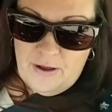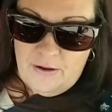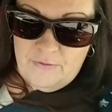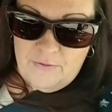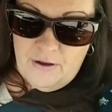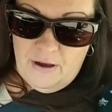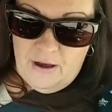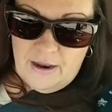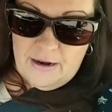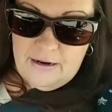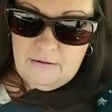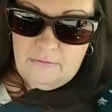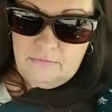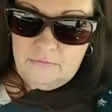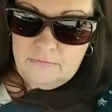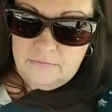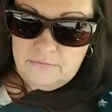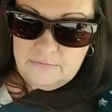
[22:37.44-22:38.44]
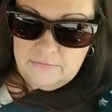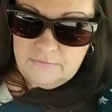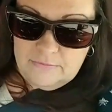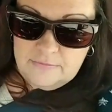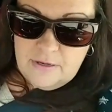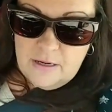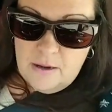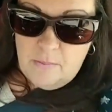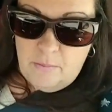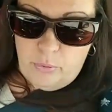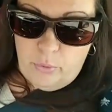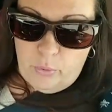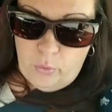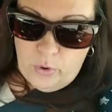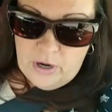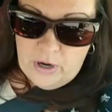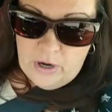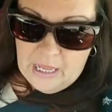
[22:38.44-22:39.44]
I've gotten
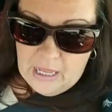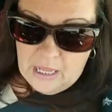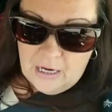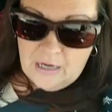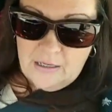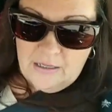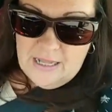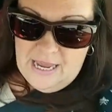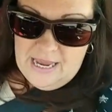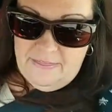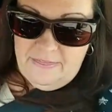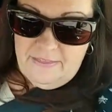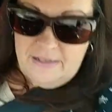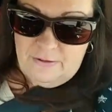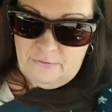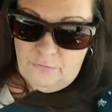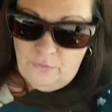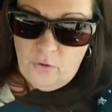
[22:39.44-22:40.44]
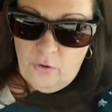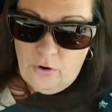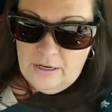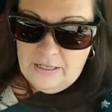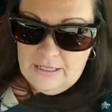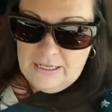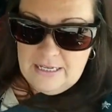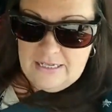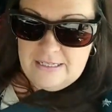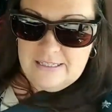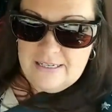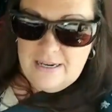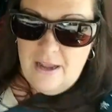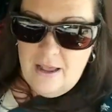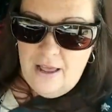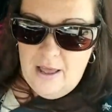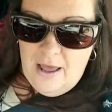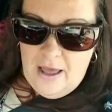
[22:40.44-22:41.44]
pretty good at laying this floor, at least.
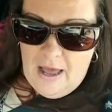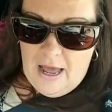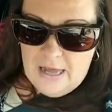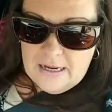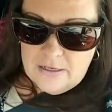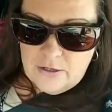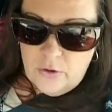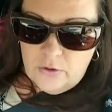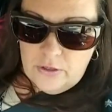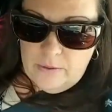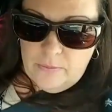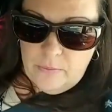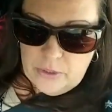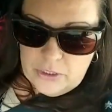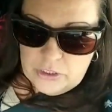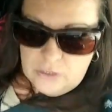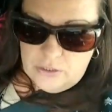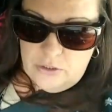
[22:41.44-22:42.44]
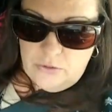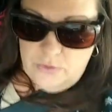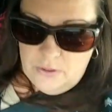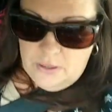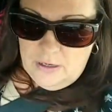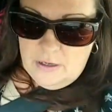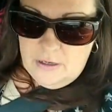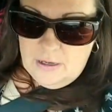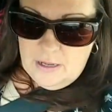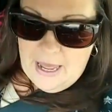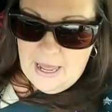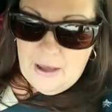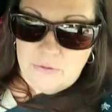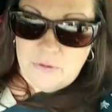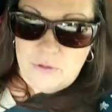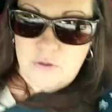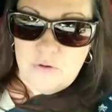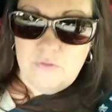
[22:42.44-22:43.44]
I told him we should do a
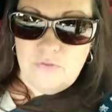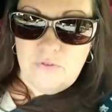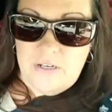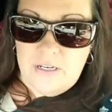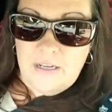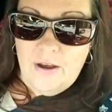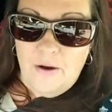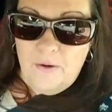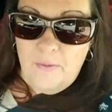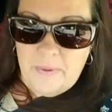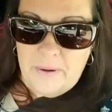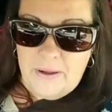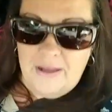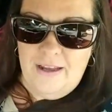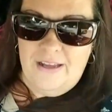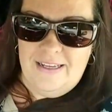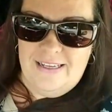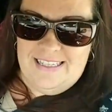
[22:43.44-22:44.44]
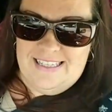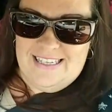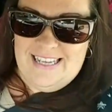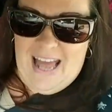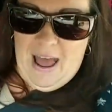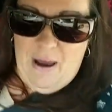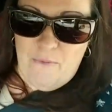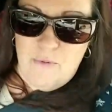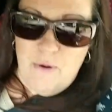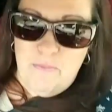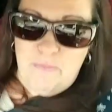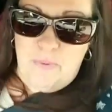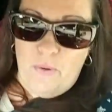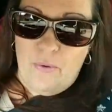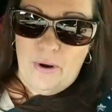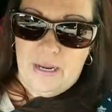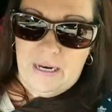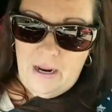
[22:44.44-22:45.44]
how-to video because at one
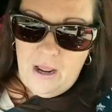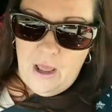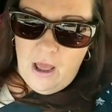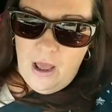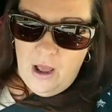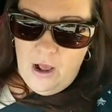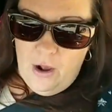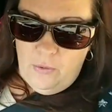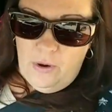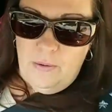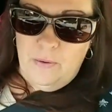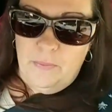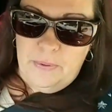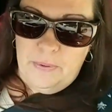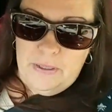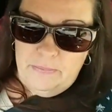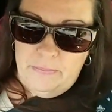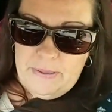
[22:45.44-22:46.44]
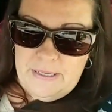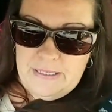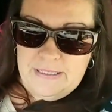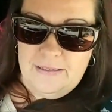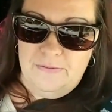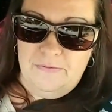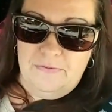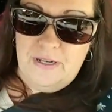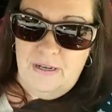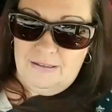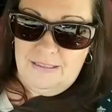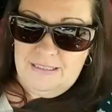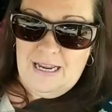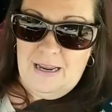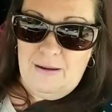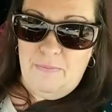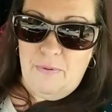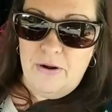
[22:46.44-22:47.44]
point we were putting pieces of duct
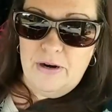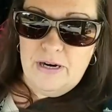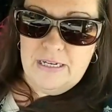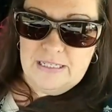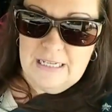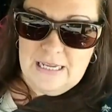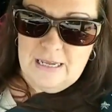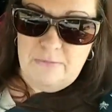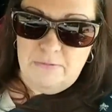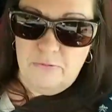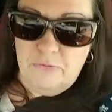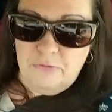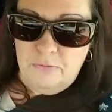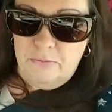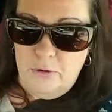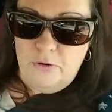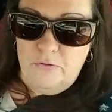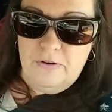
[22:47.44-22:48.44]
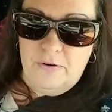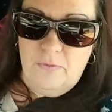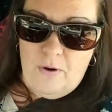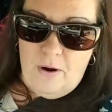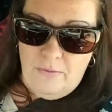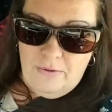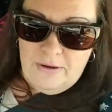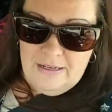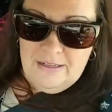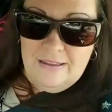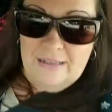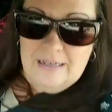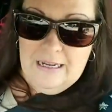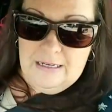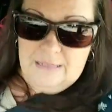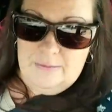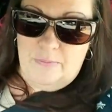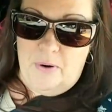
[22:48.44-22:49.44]
tape on it to keep it from moving while we did the
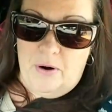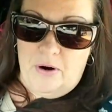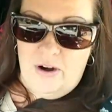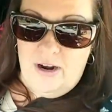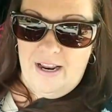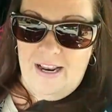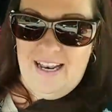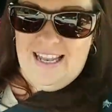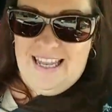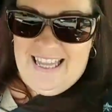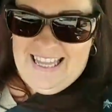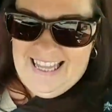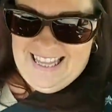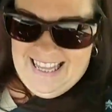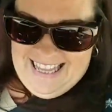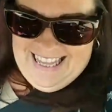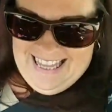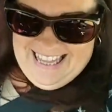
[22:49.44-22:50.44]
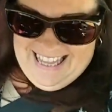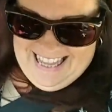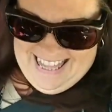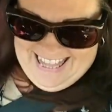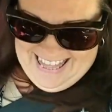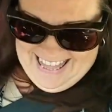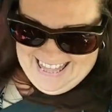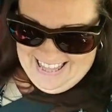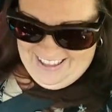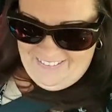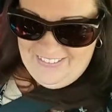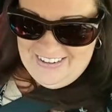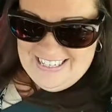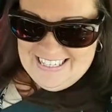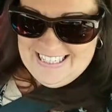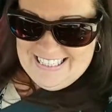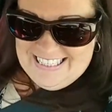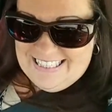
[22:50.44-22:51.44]
next part. And let
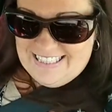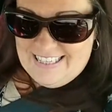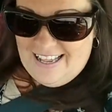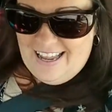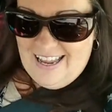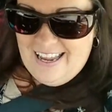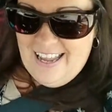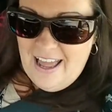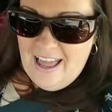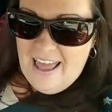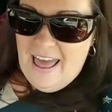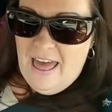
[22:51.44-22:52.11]
me just say,